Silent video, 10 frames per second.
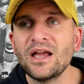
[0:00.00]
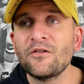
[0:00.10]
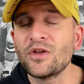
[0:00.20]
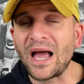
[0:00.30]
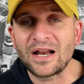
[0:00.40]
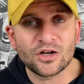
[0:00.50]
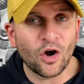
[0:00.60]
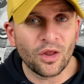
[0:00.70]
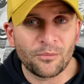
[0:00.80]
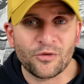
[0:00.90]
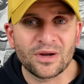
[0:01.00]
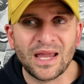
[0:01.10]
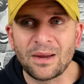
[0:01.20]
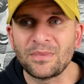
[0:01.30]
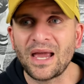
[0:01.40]
if you had to call up for a
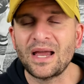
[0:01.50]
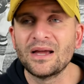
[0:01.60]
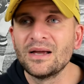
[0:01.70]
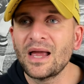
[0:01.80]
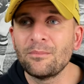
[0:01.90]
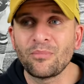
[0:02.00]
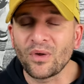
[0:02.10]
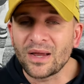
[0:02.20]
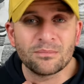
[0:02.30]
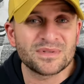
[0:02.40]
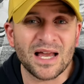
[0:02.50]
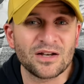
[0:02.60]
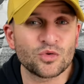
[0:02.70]
game day and play him ten,